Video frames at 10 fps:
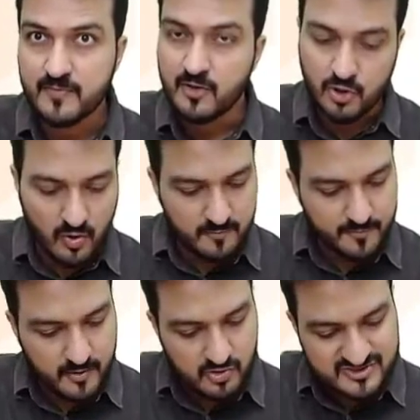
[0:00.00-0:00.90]
You are
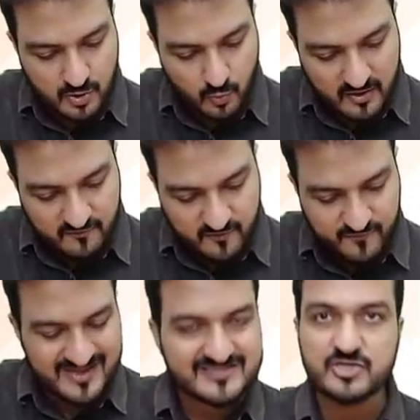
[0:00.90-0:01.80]
producing
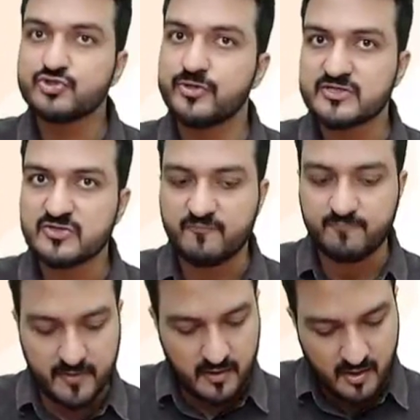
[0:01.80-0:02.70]
150 such units of
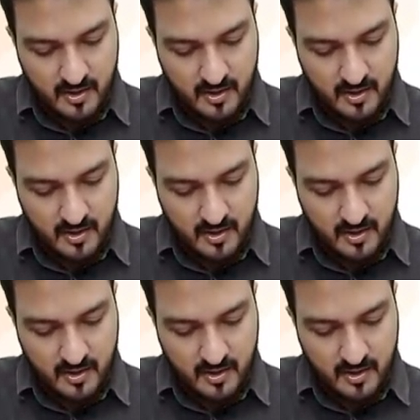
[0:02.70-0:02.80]
P.